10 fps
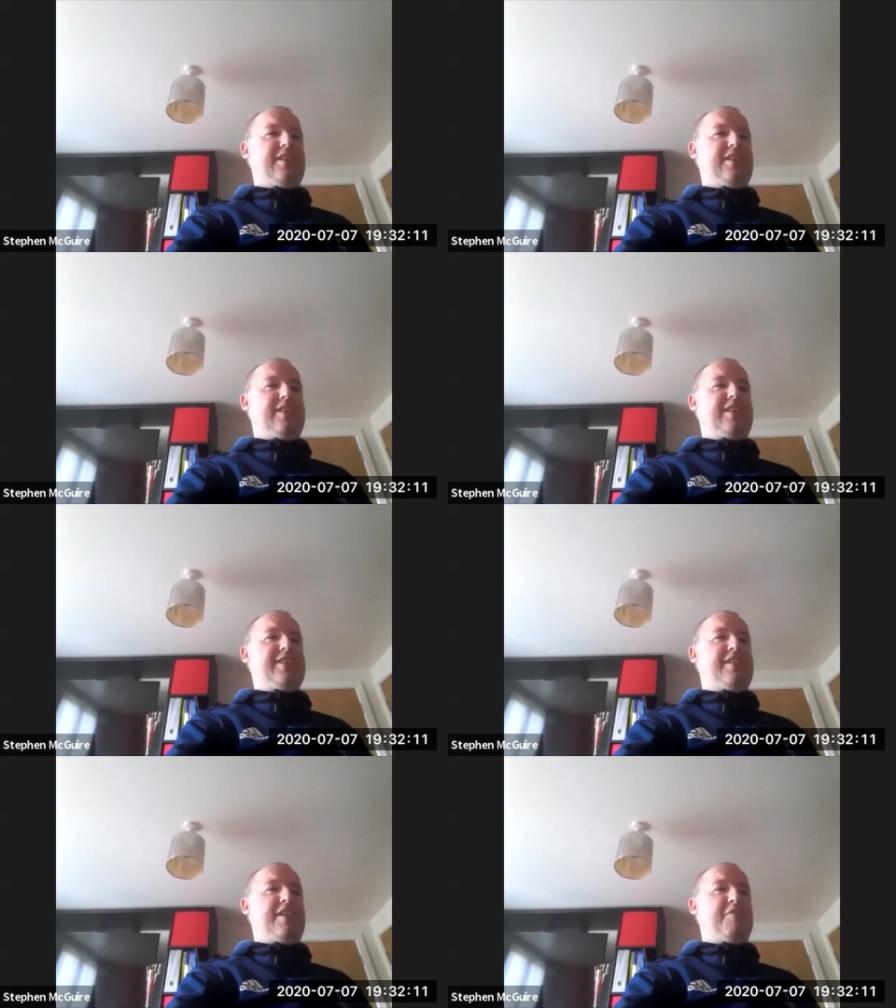These
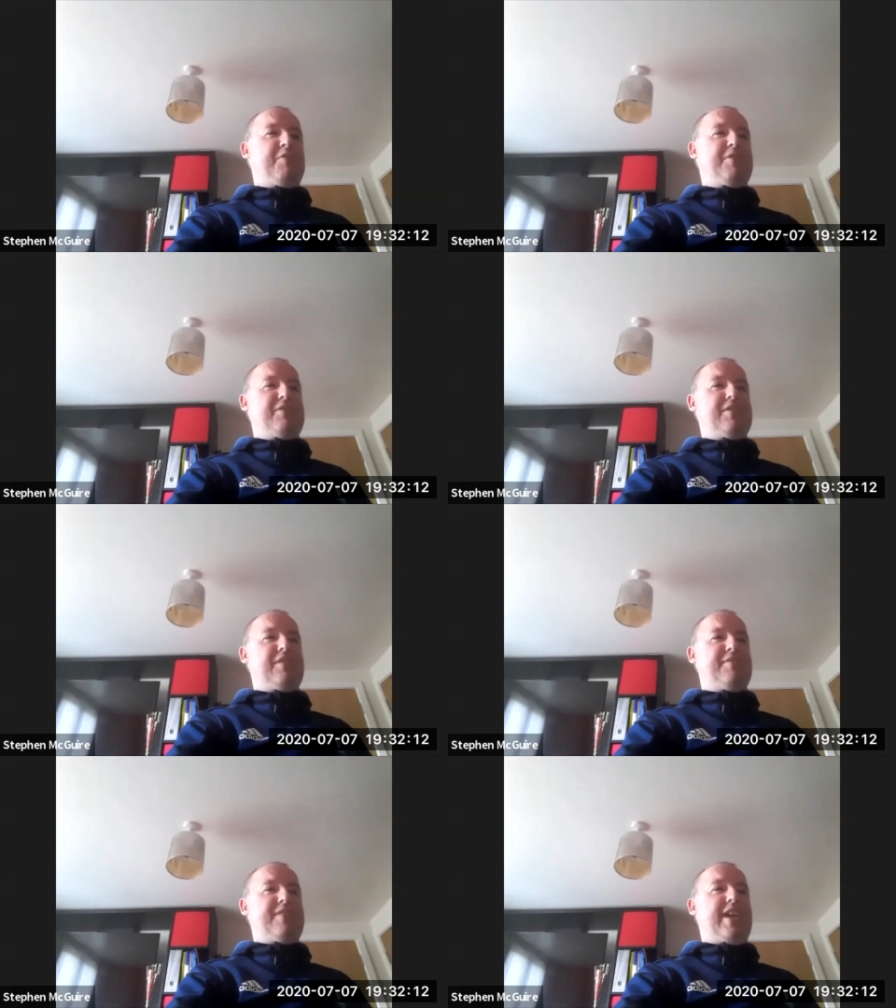are now all sort
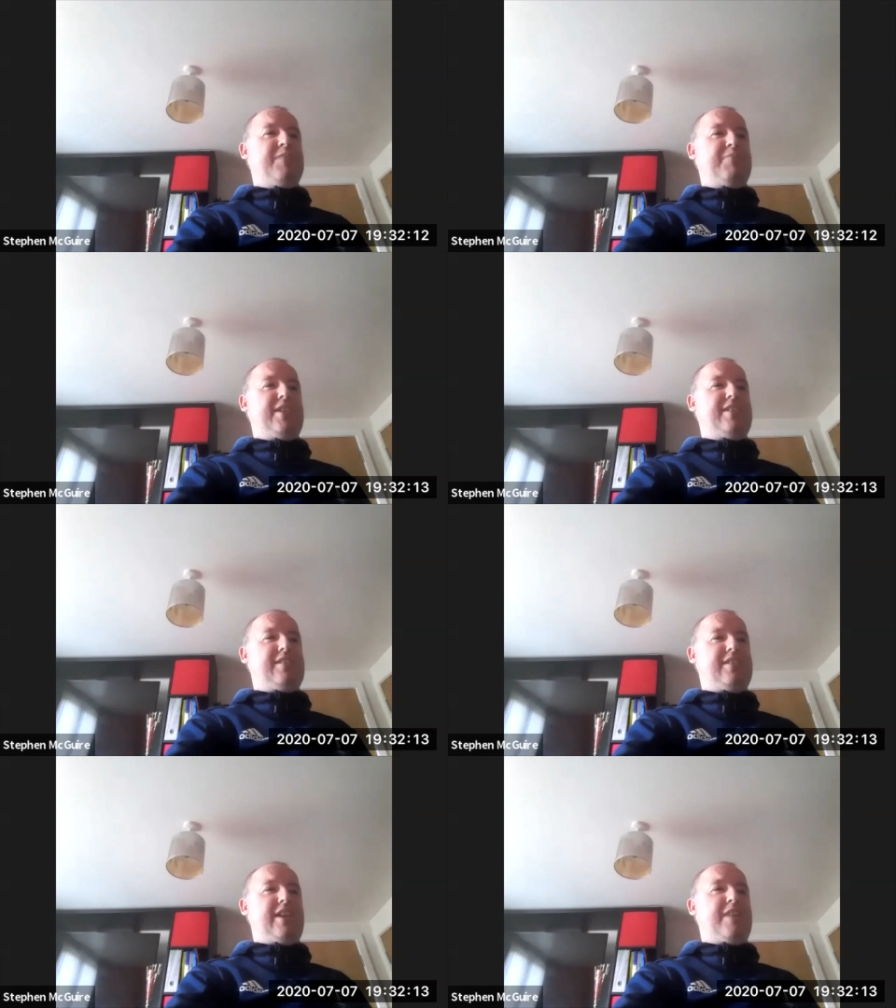of
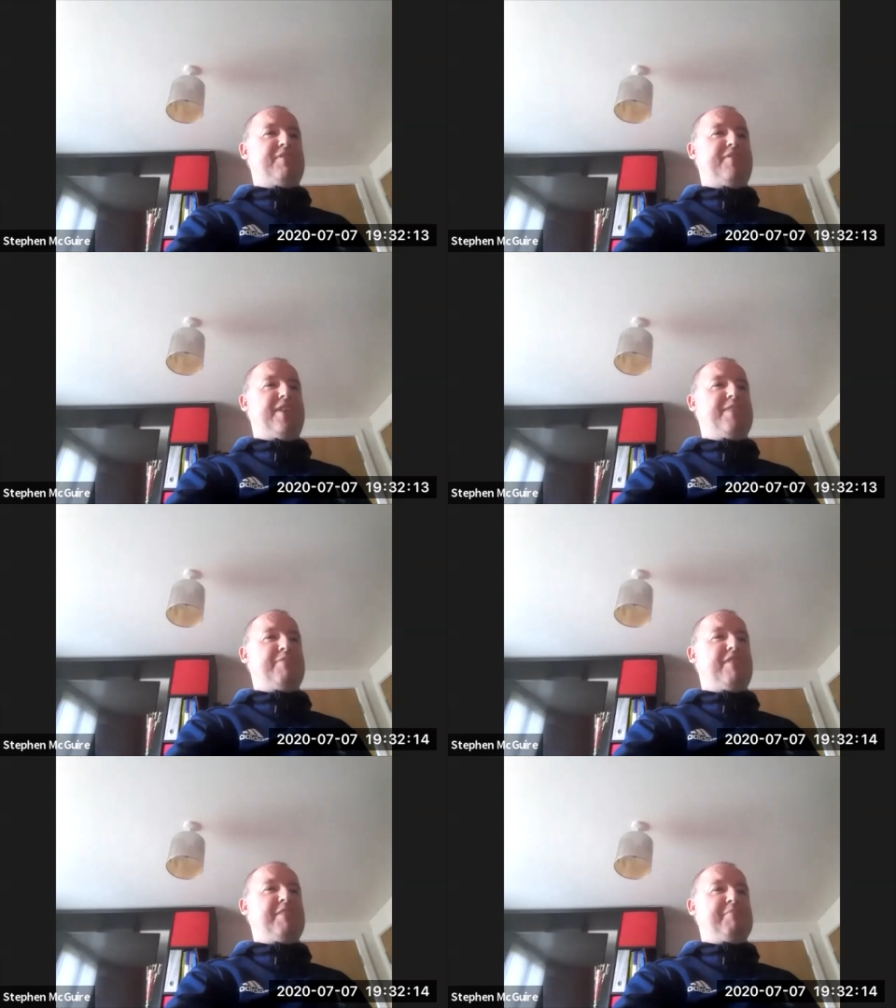calibrated carbon fiber
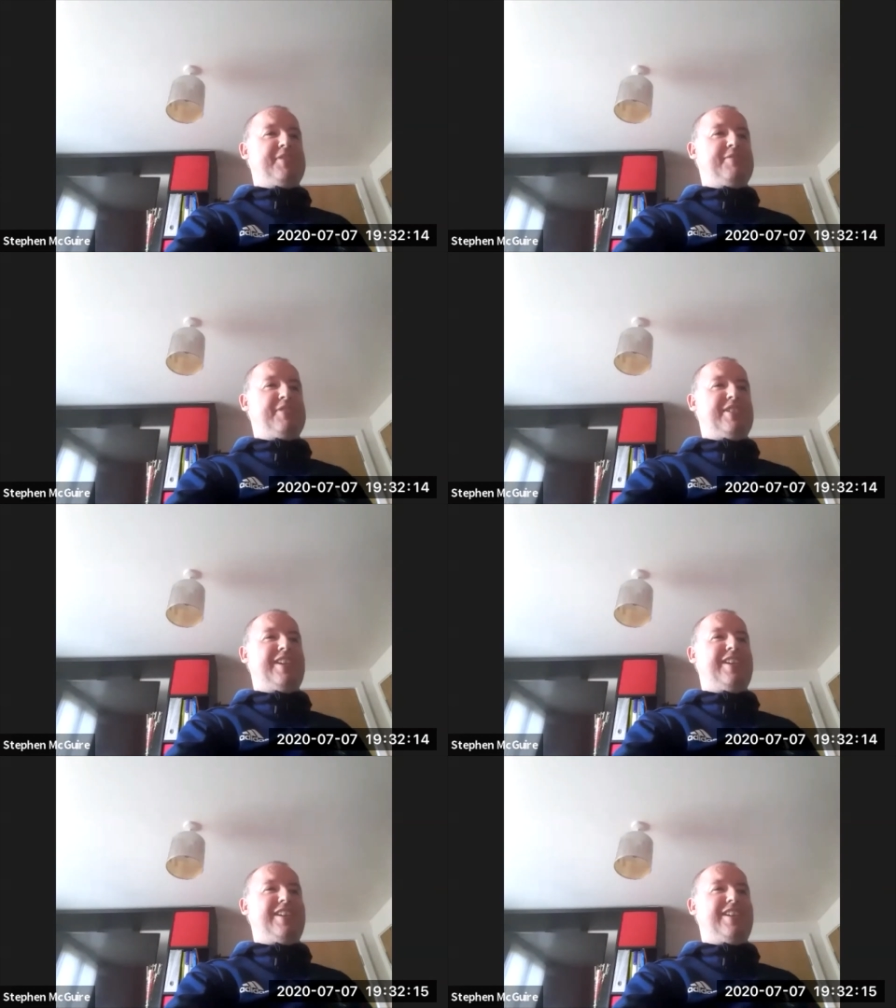ramps, which